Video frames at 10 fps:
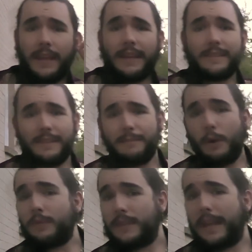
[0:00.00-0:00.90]
This is
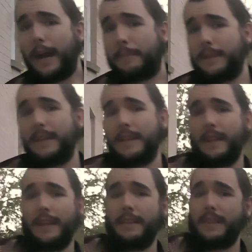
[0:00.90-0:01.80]
mostly happening
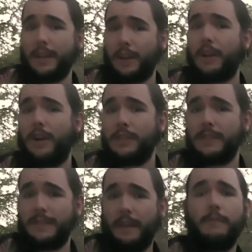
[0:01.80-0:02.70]
in the
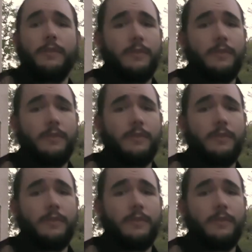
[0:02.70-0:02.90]
unconscious level.